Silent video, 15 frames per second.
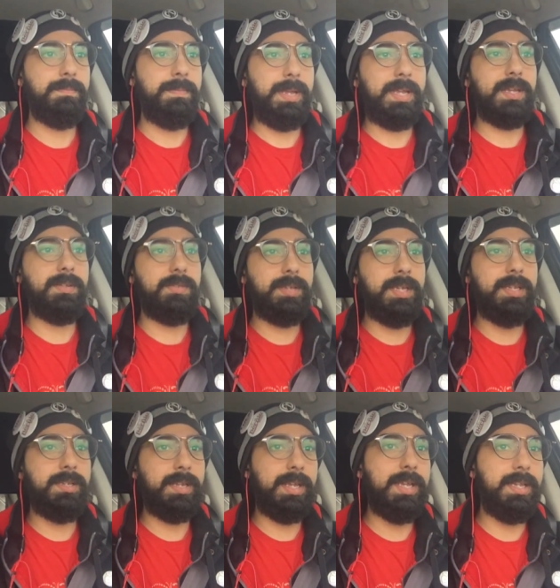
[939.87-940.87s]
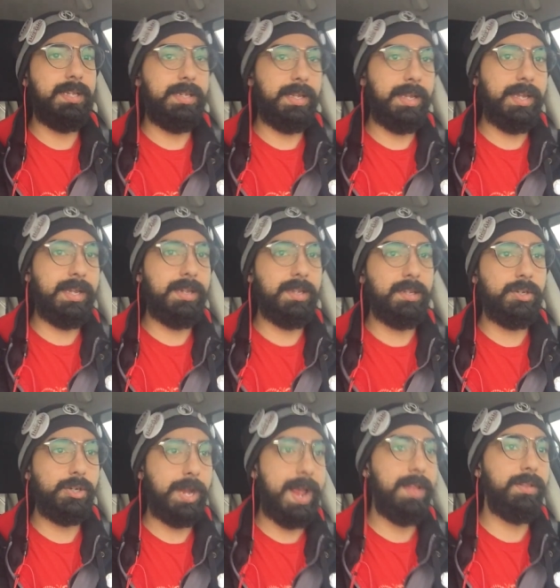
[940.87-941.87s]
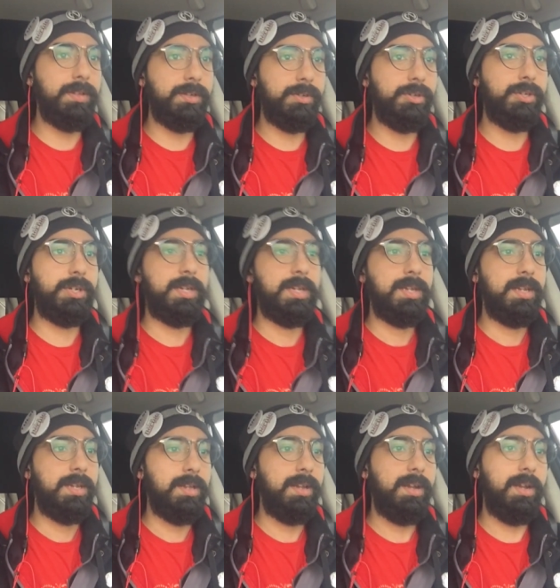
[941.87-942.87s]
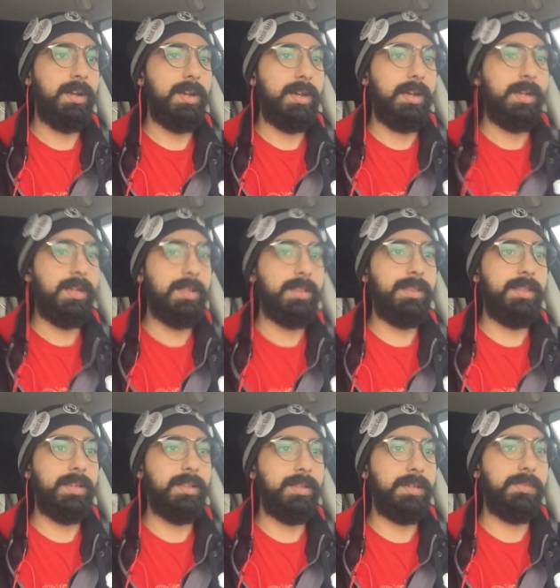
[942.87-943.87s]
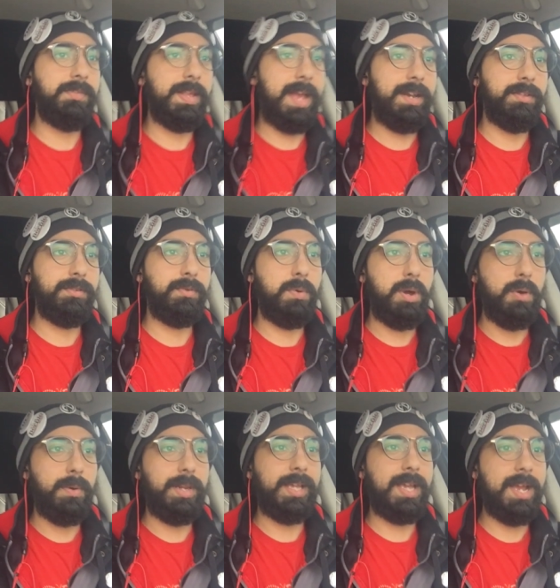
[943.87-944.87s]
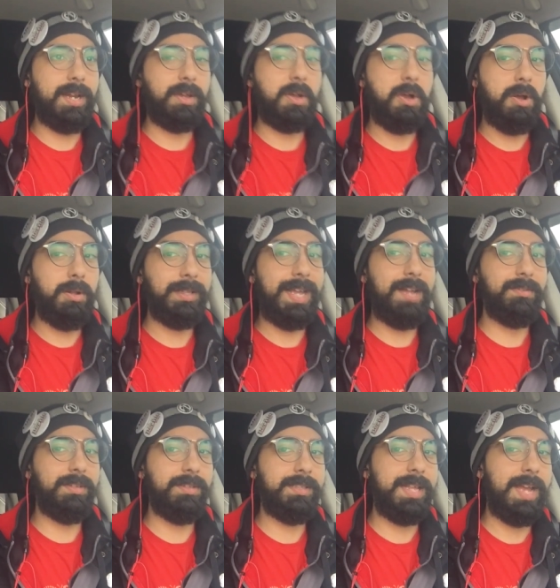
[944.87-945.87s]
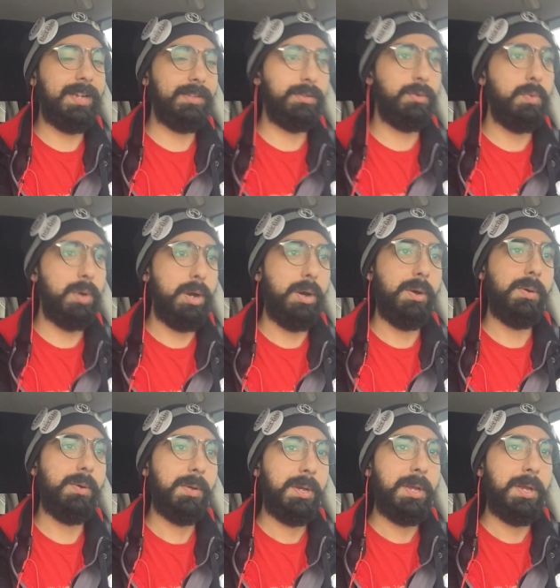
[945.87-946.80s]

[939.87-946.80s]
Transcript: because he did challenge the status quo, and he kind of called out the status quo.